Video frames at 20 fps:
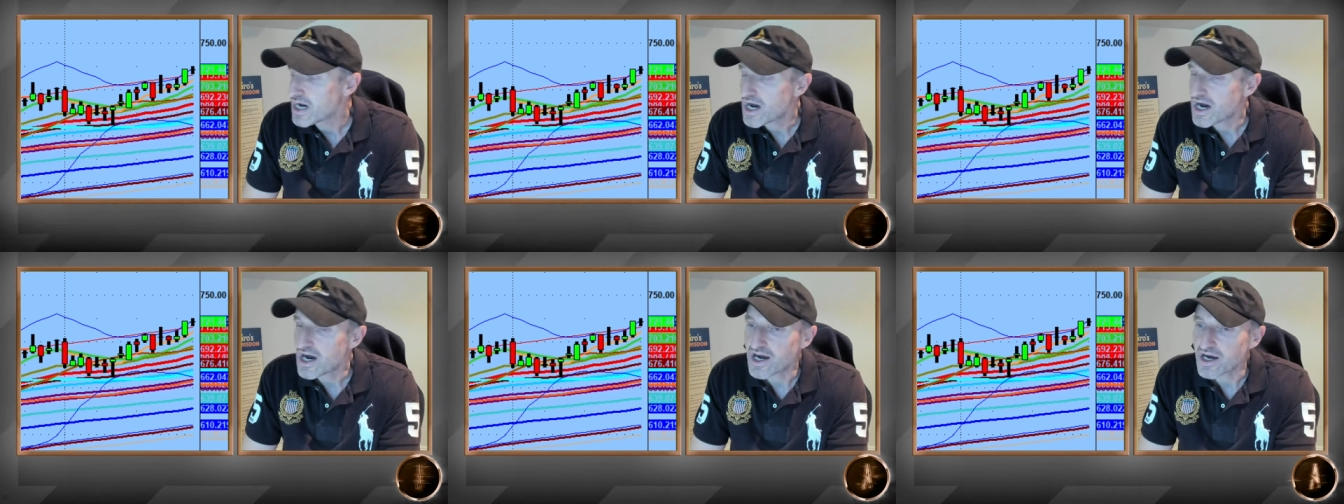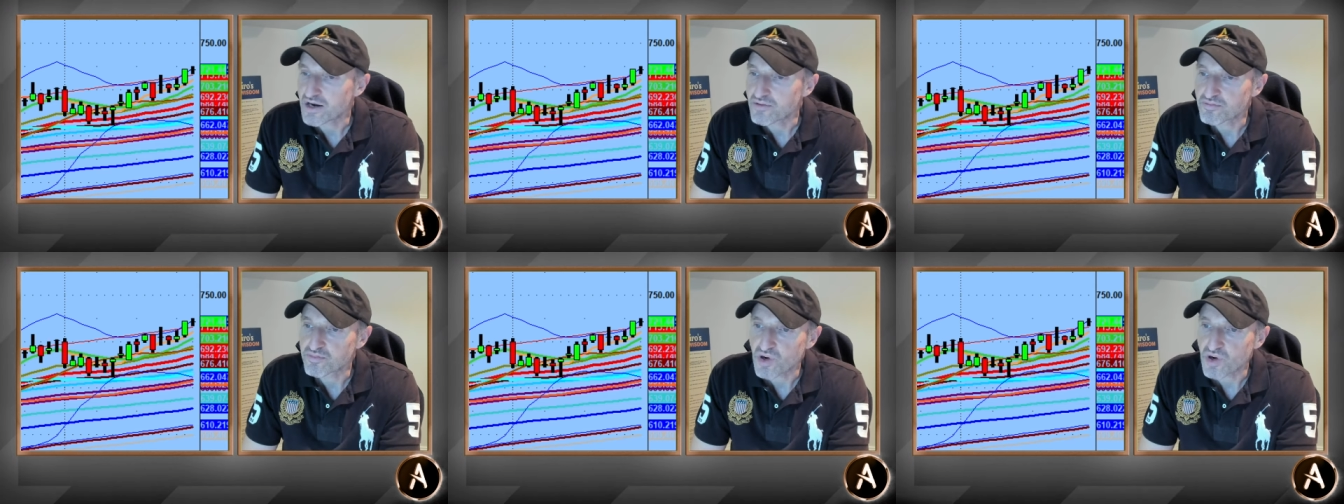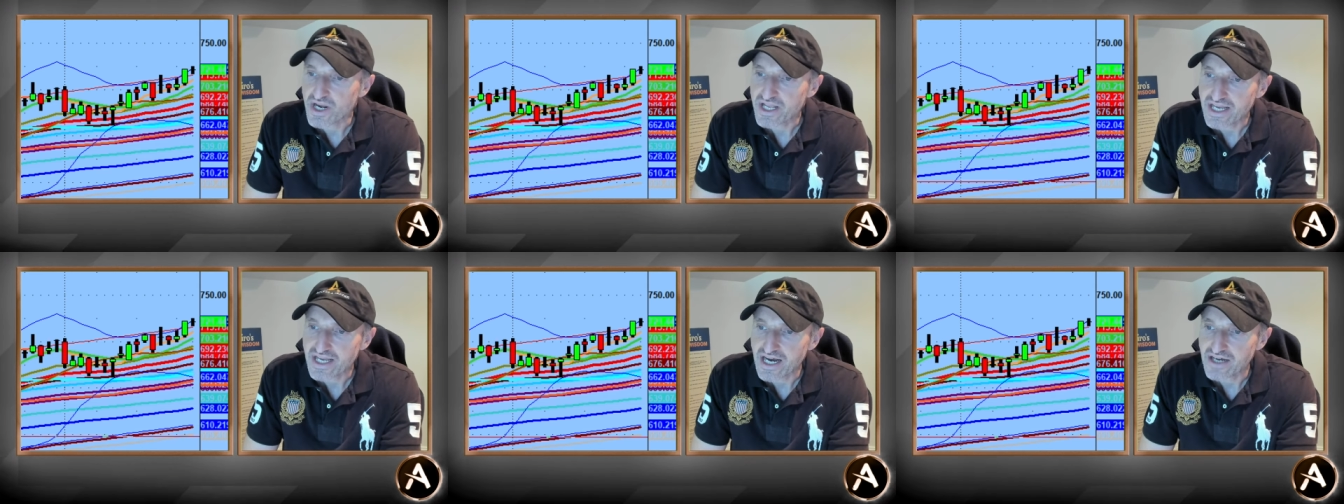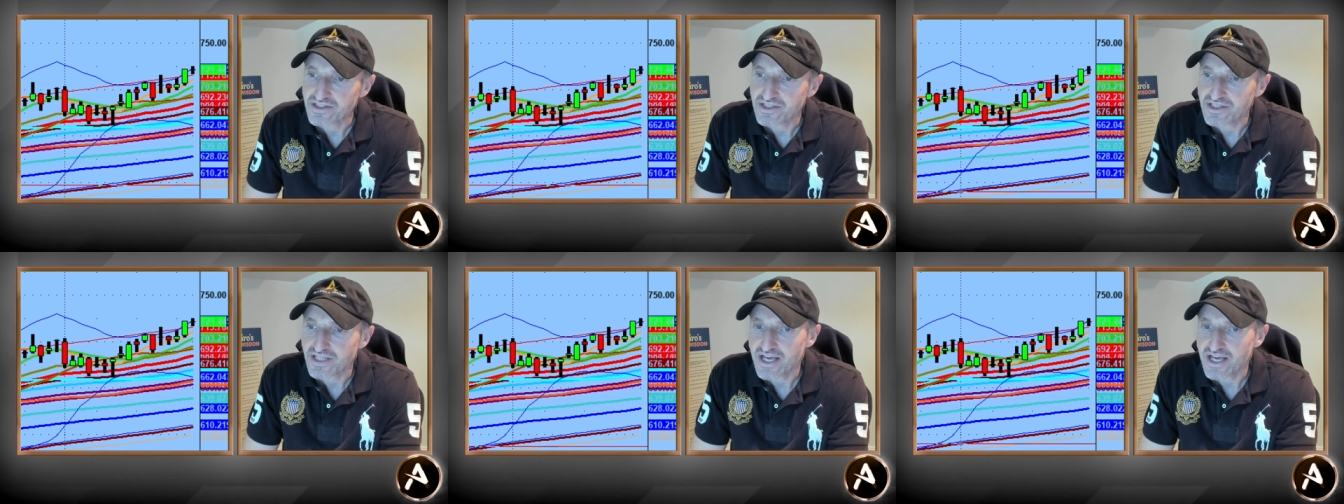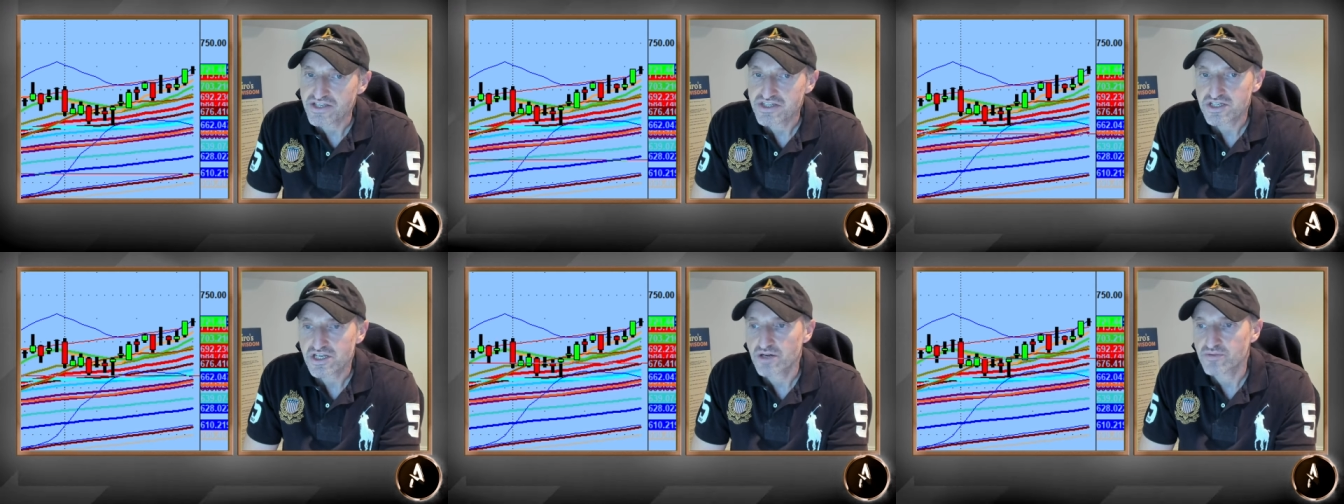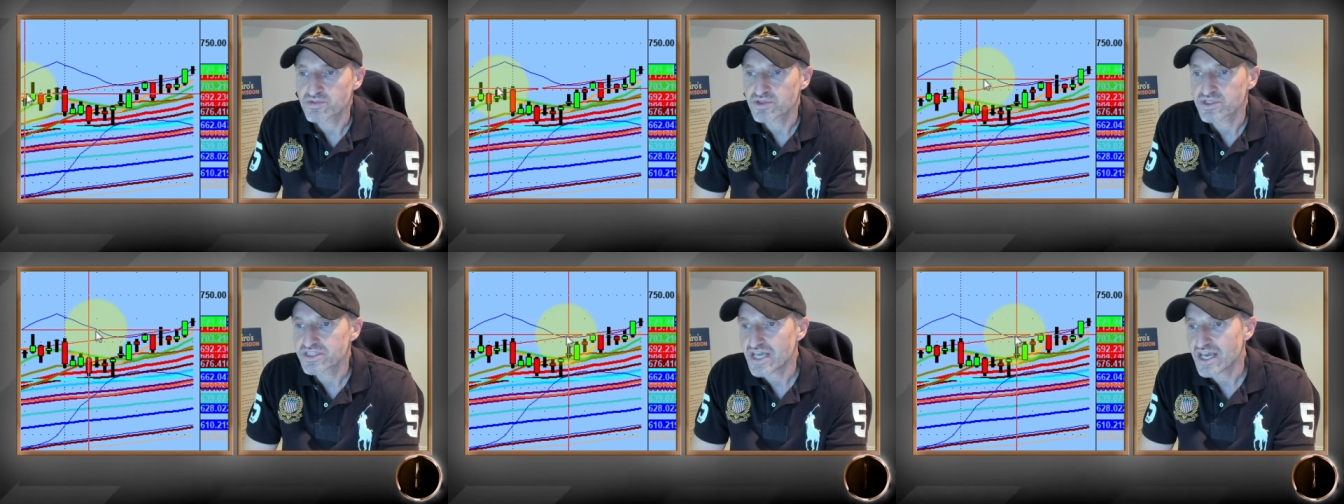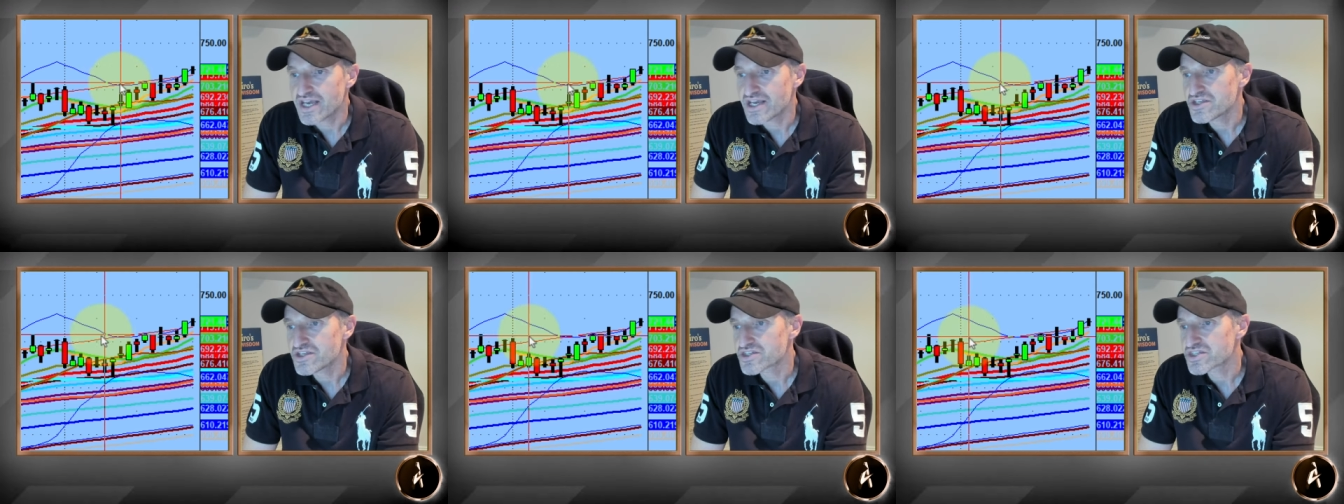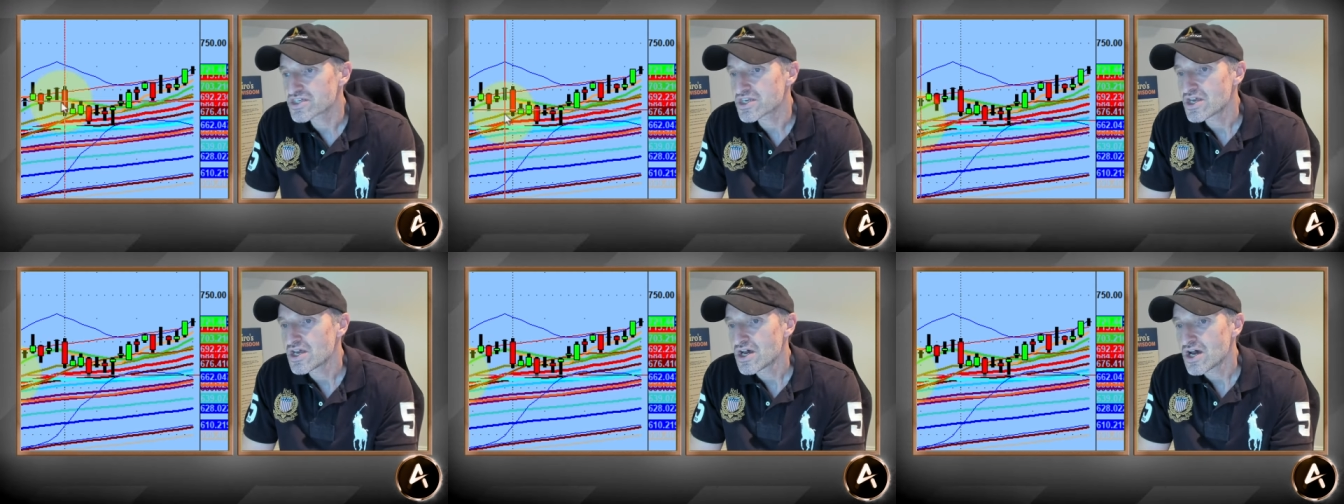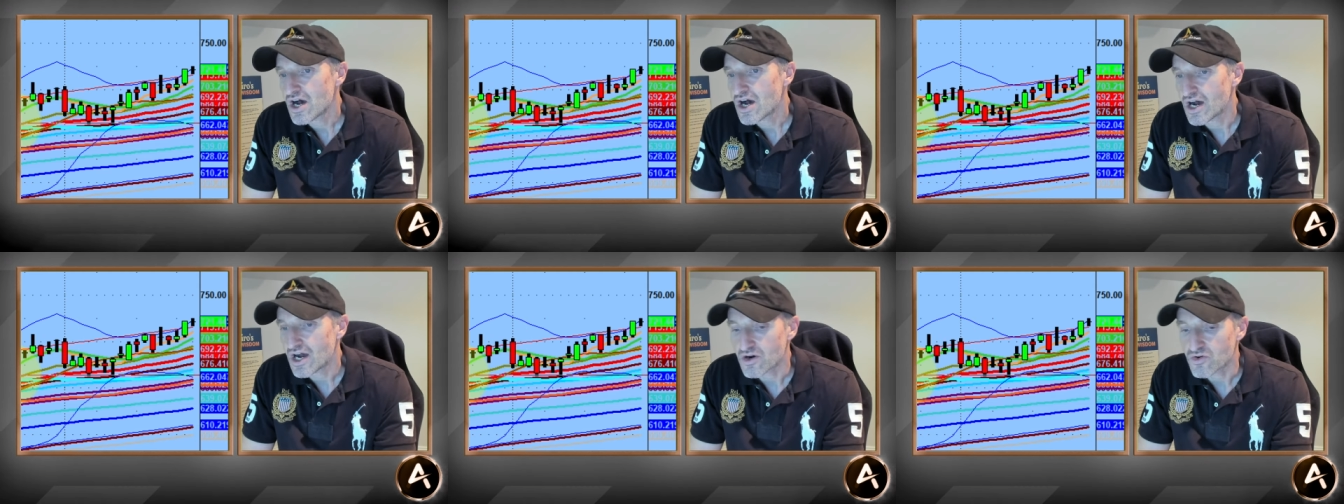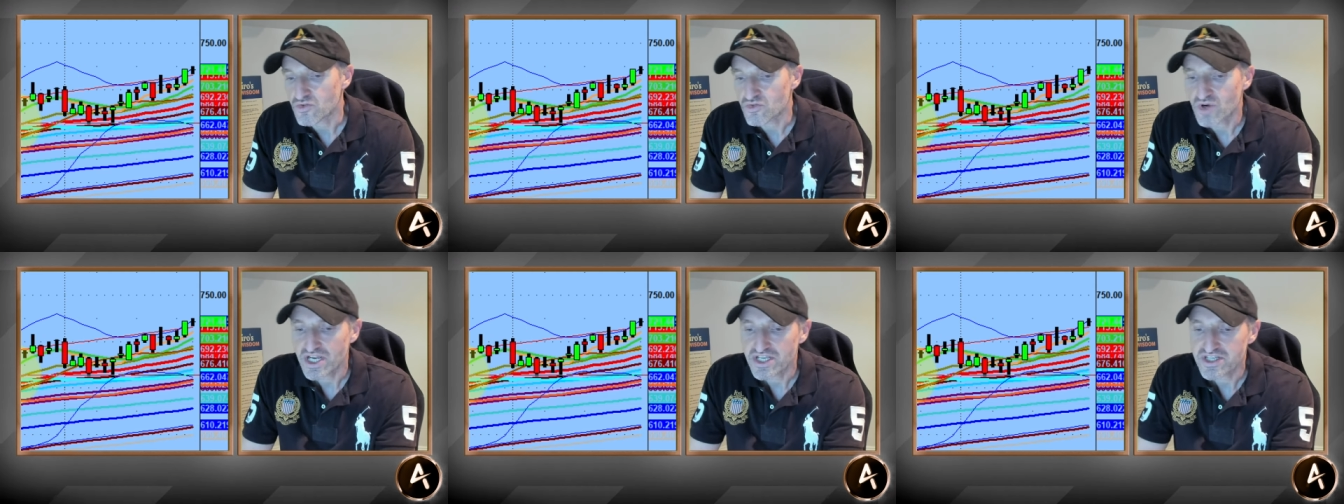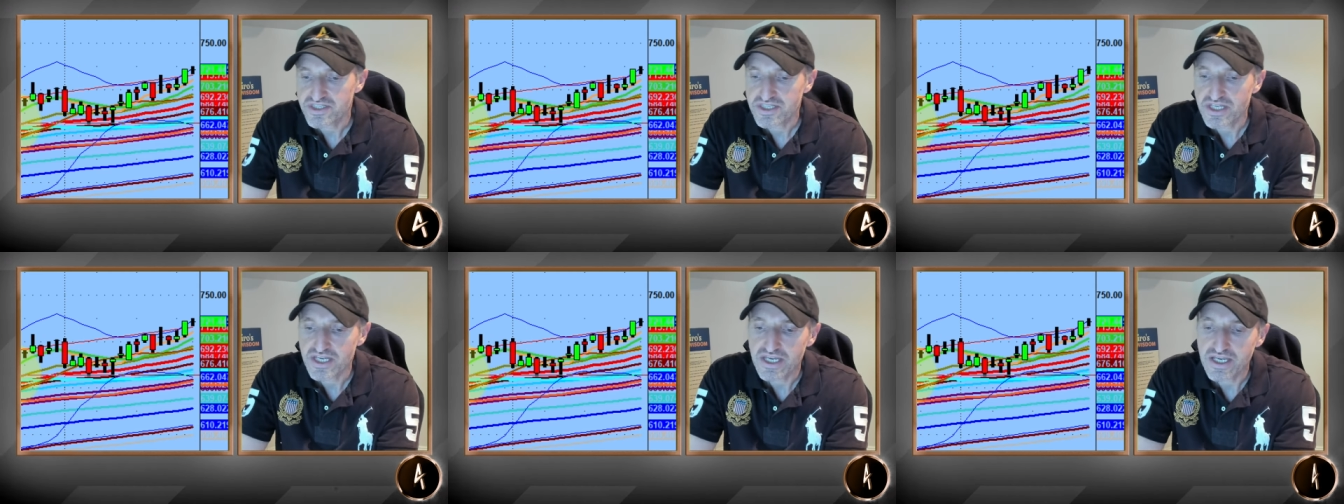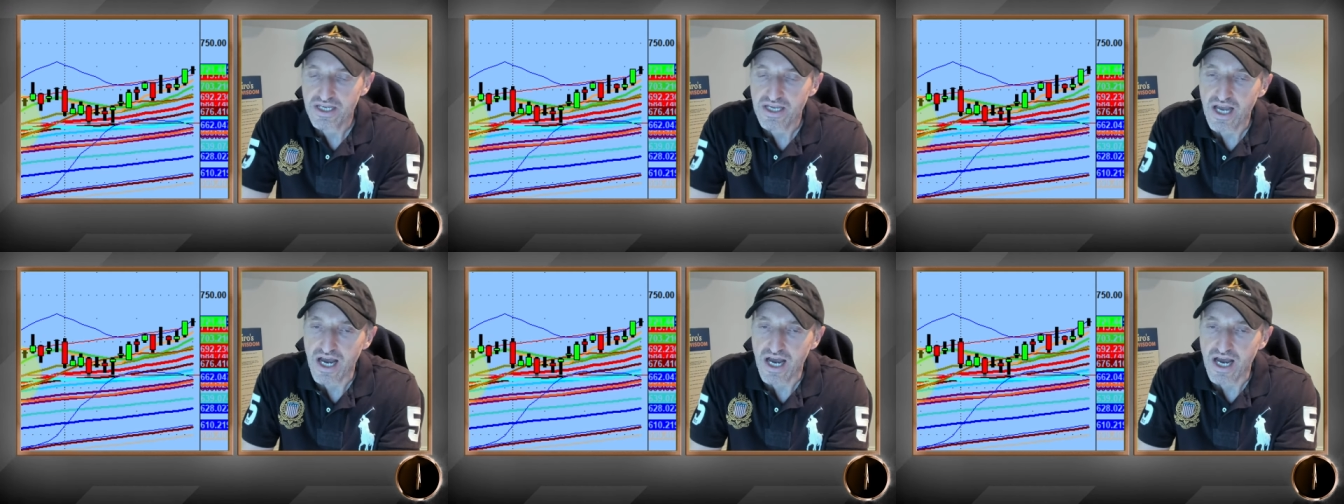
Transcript: uh, breakout in the last couple of days, uh, resting.